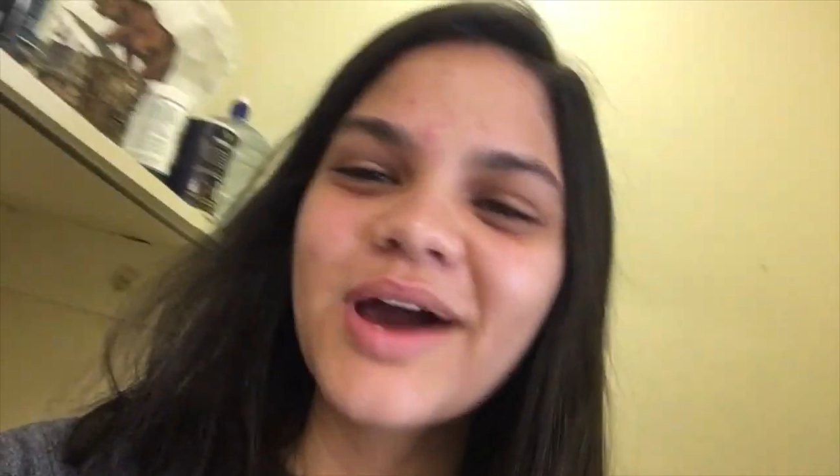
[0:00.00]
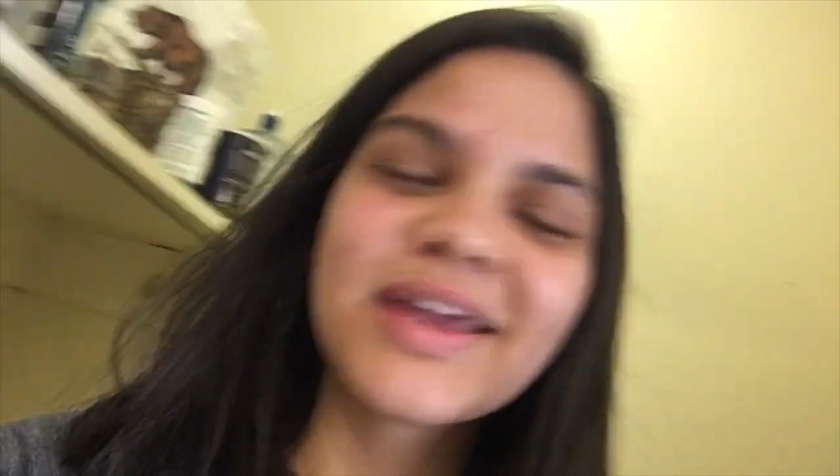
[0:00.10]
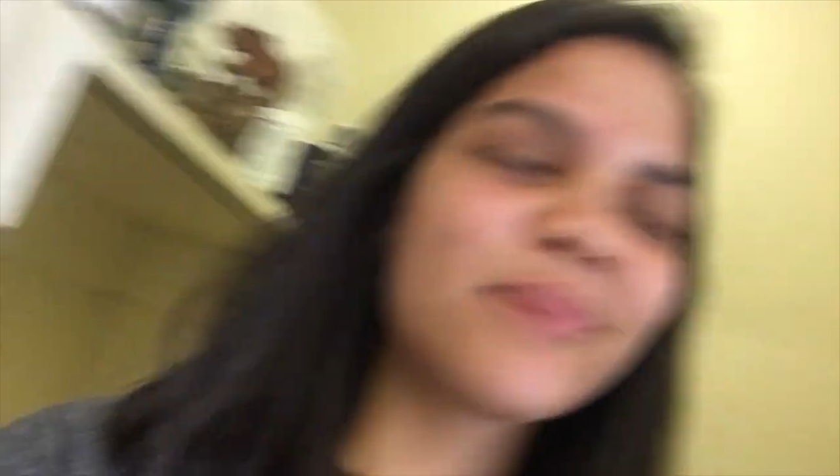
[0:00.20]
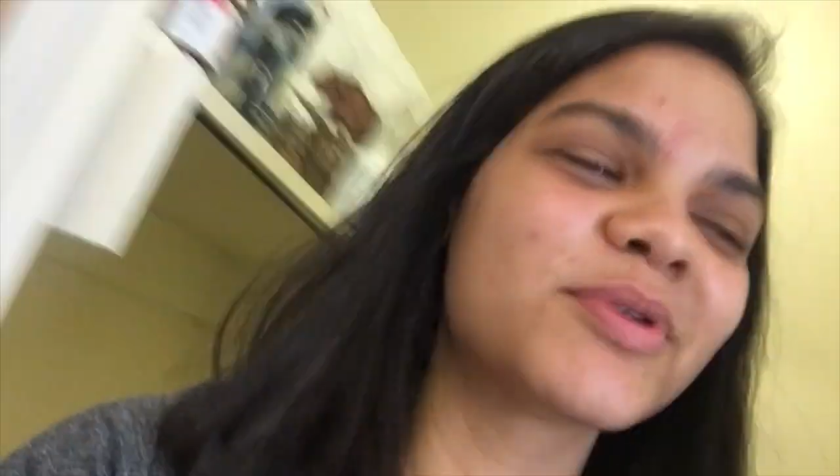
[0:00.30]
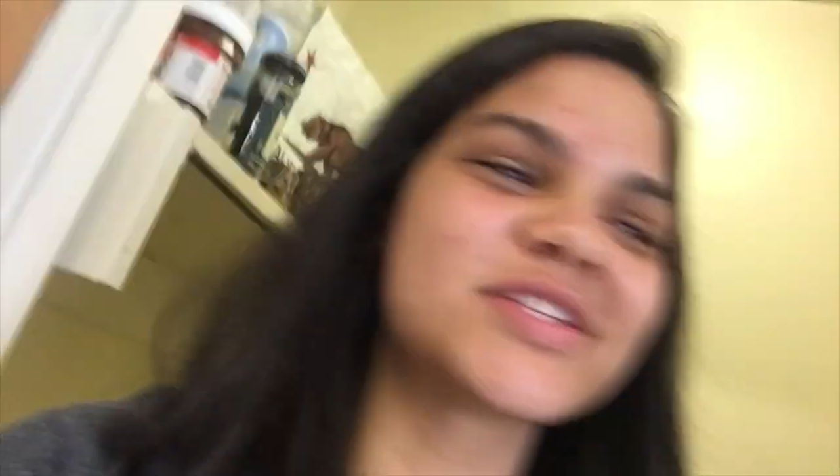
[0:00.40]
I
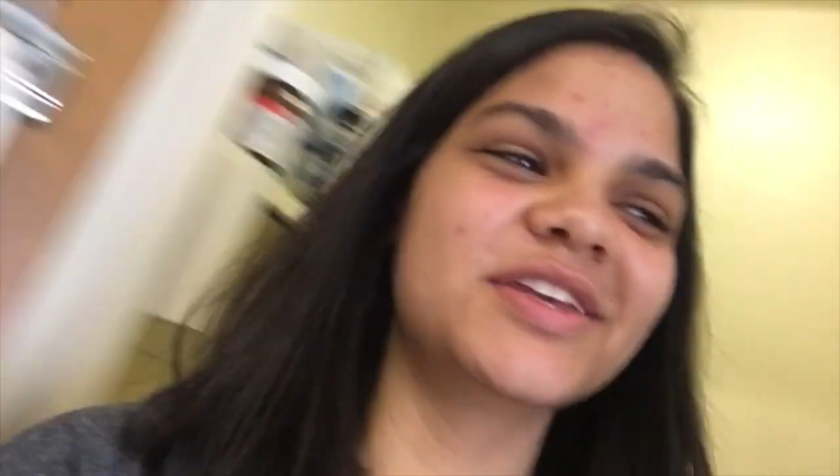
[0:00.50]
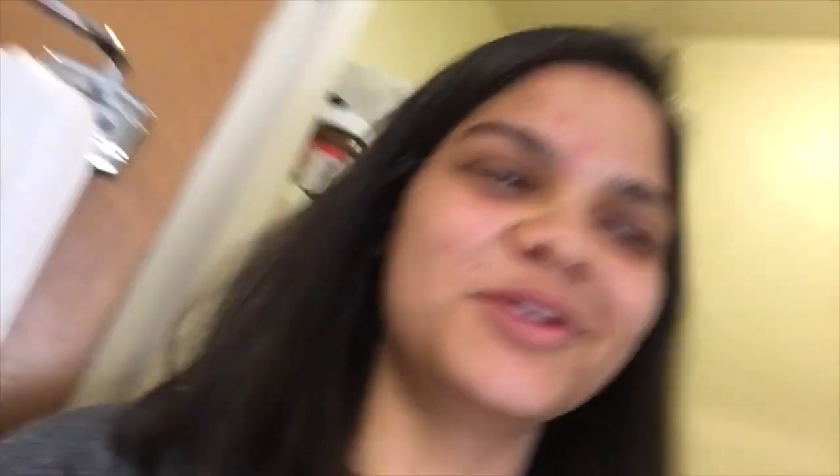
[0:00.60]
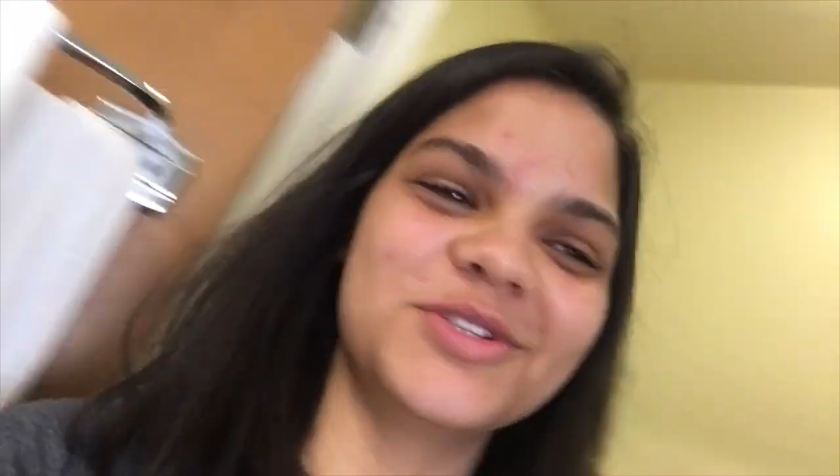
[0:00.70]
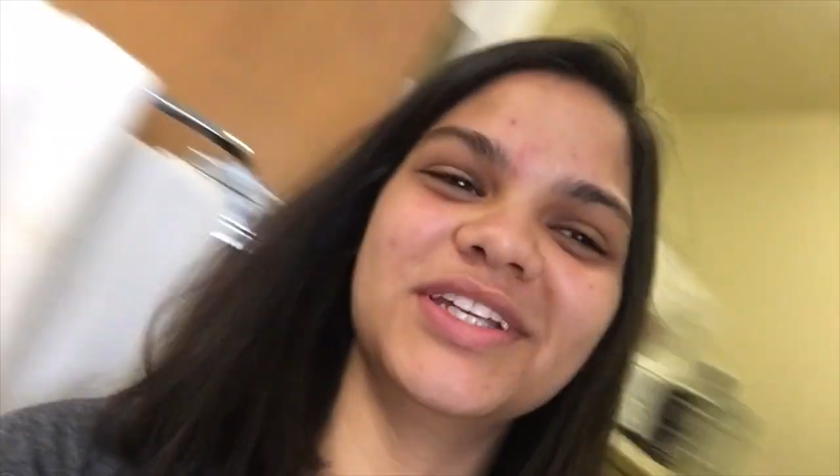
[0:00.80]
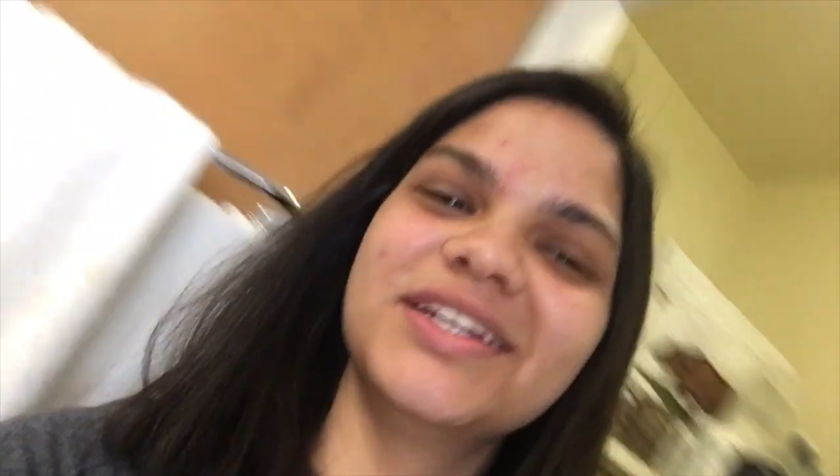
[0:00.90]
get
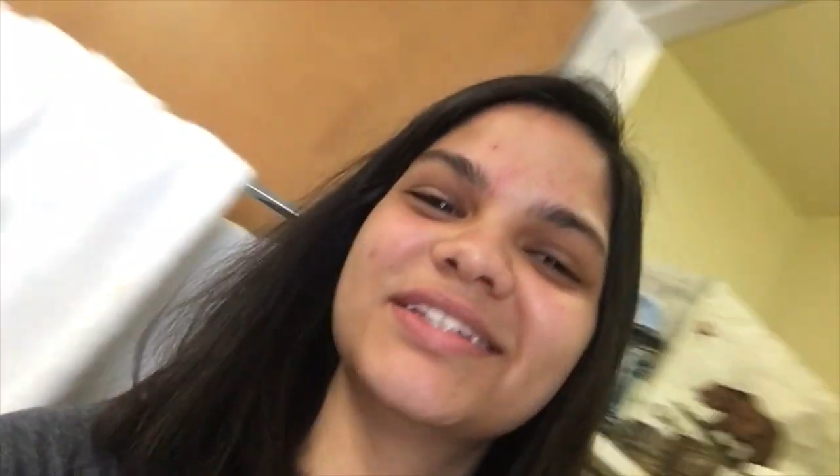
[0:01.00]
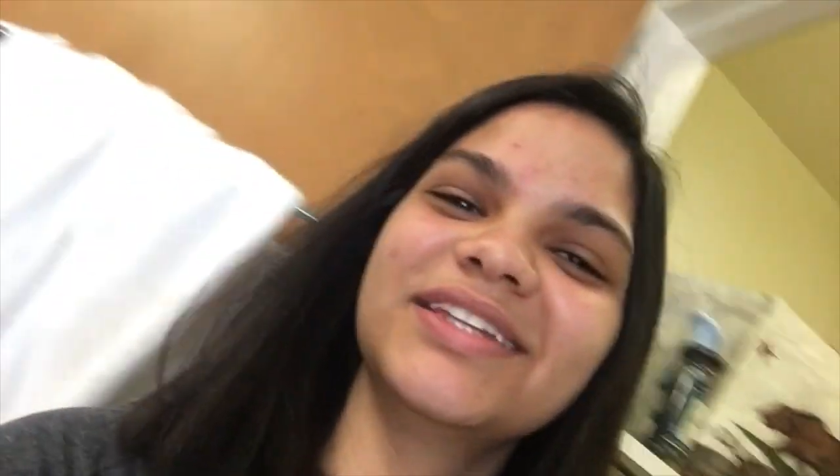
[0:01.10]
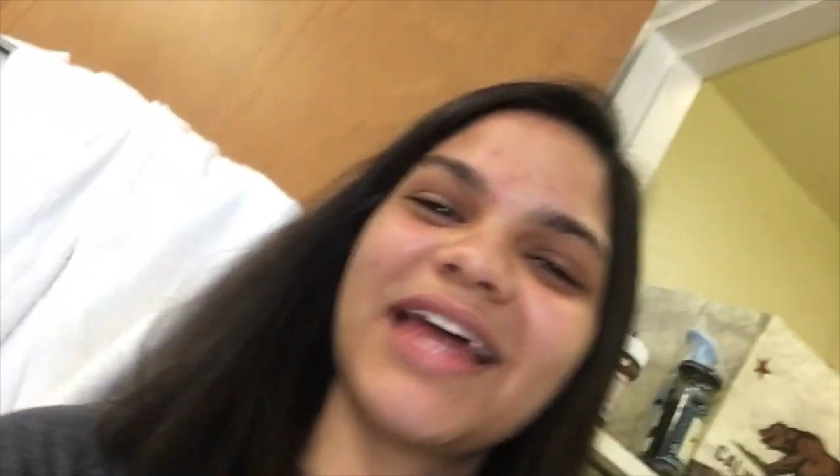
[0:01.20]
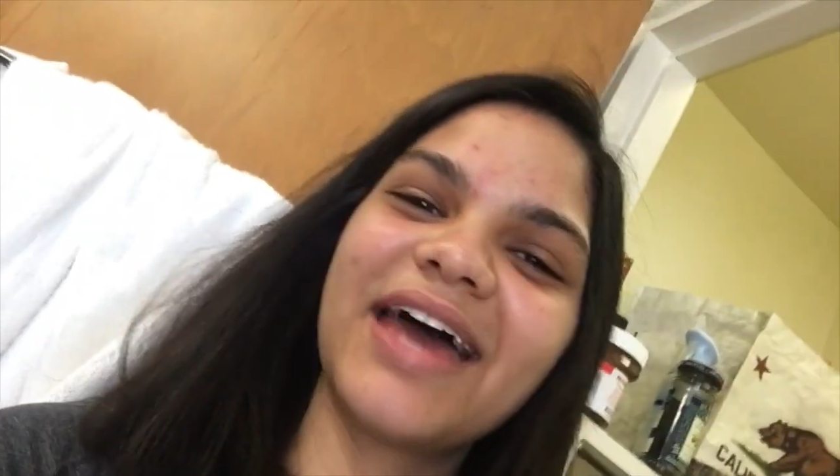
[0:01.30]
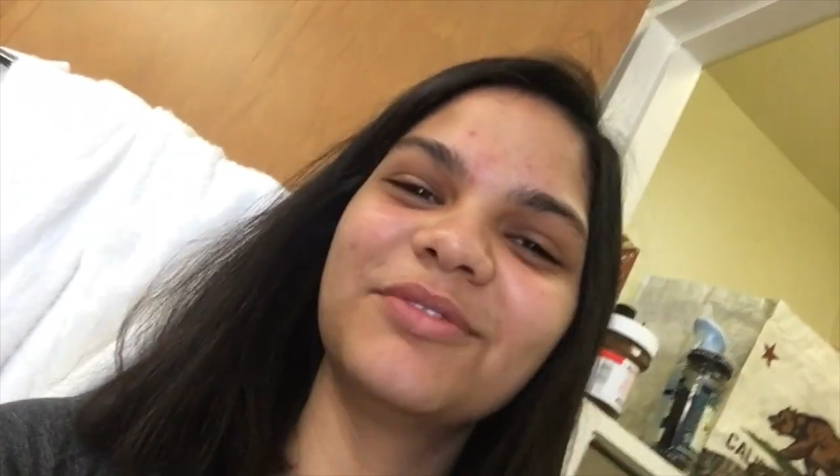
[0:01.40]
persecution. Isn't
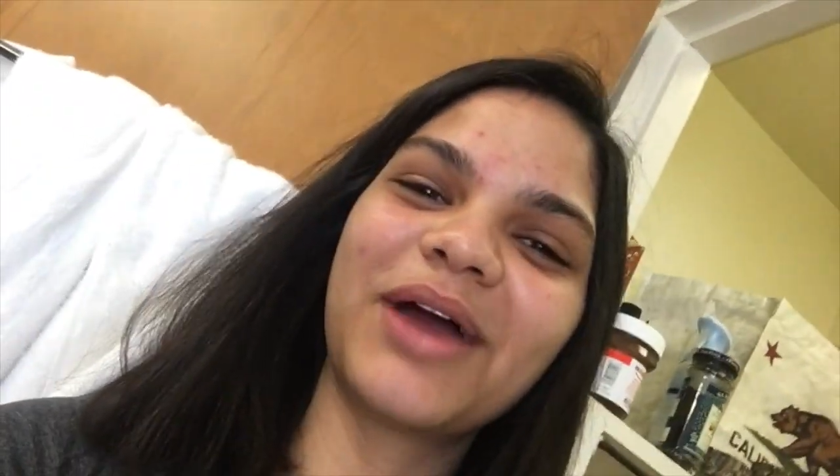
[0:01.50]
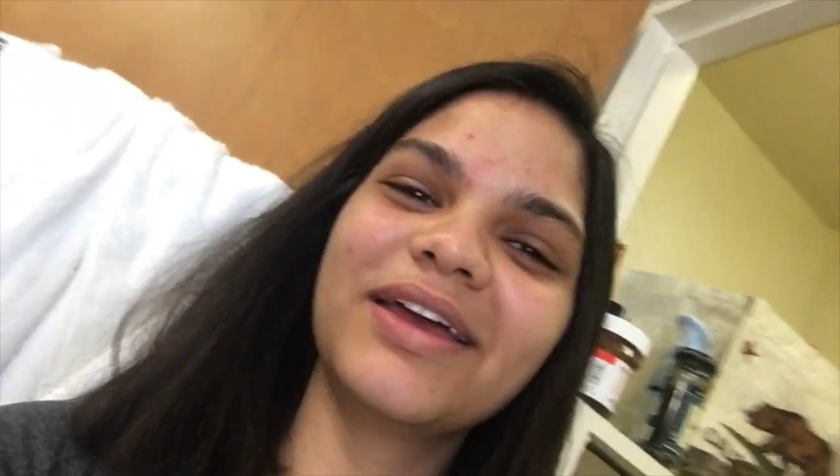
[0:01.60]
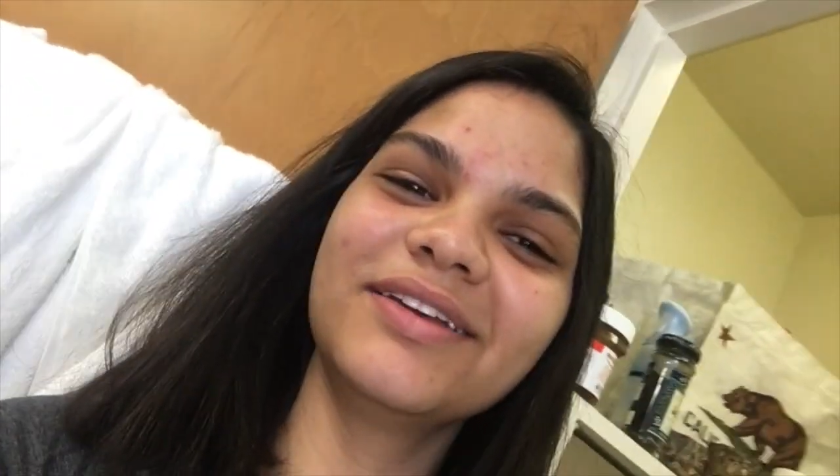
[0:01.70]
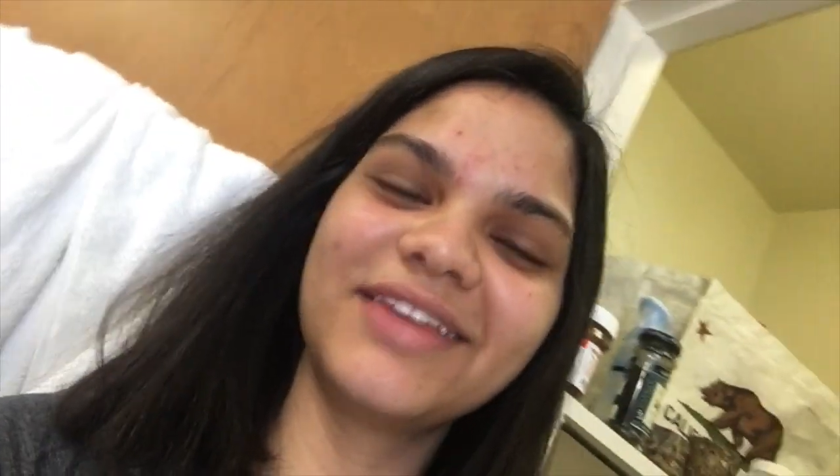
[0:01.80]
that right?